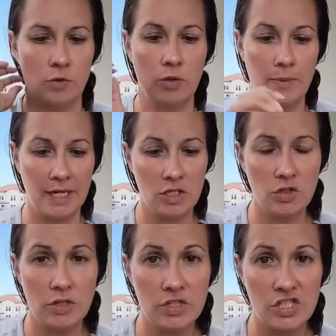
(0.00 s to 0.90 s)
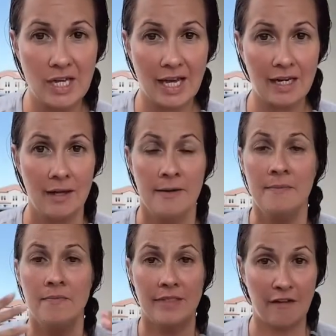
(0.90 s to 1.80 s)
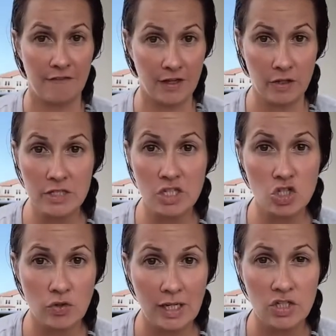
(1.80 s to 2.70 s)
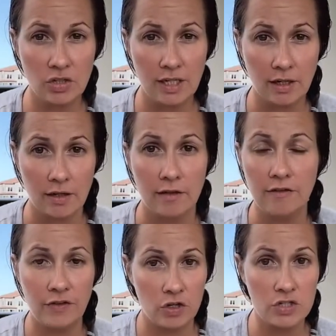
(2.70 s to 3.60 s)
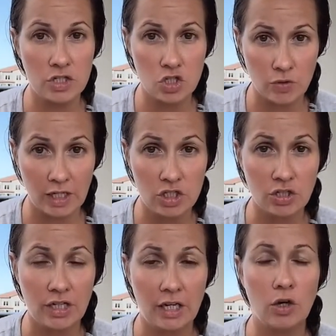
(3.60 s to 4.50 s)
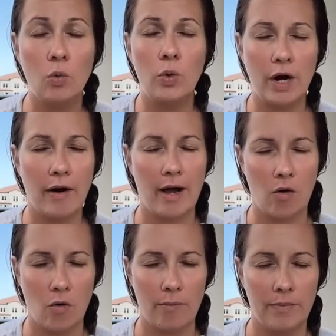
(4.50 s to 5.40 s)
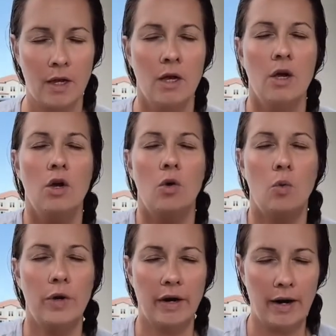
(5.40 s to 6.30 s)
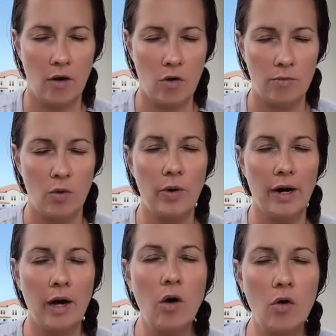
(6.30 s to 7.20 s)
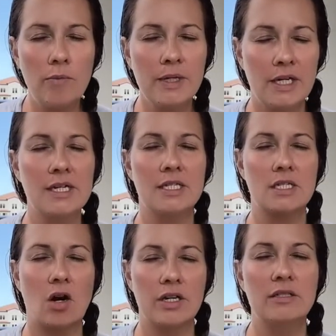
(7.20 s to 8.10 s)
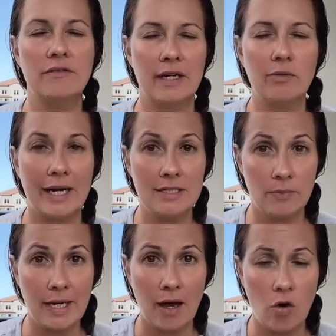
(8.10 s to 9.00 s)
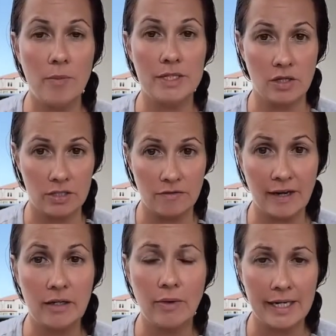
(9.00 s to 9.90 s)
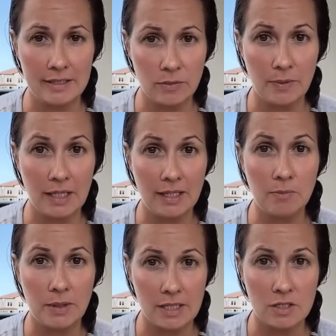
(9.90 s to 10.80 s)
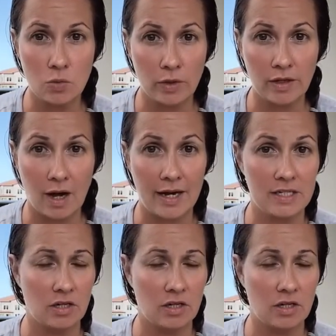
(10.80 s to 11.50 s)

We begin to understand that fear is a stranger here. Fear is a stranger here. We are at home. We are at home. We're at home because it's our divine right to be at home. It's our divine right to be in peace with God.